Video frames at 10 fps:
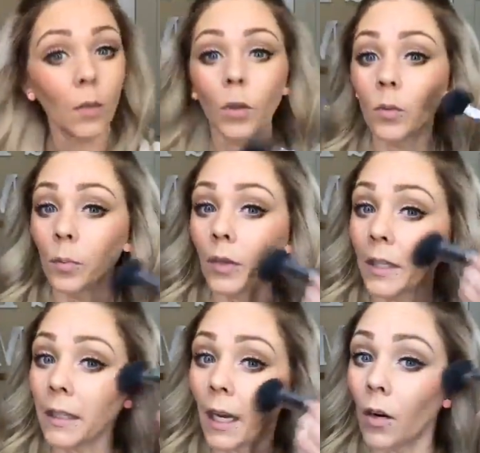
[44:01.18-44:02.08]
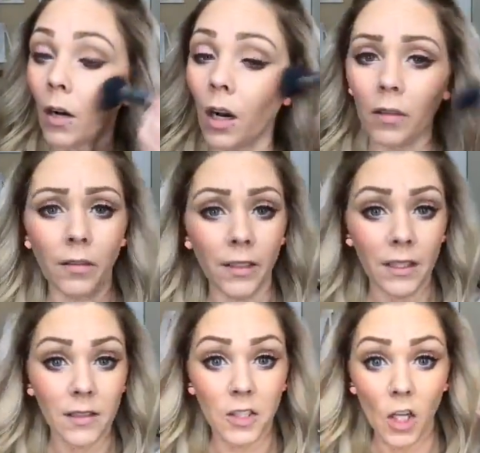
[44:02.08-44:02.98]
we will blend out all of
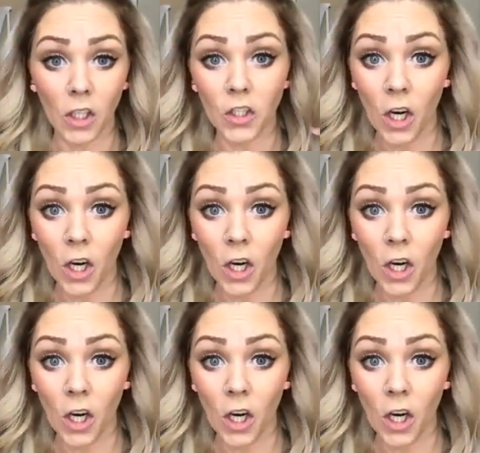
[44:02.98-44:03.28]
these dark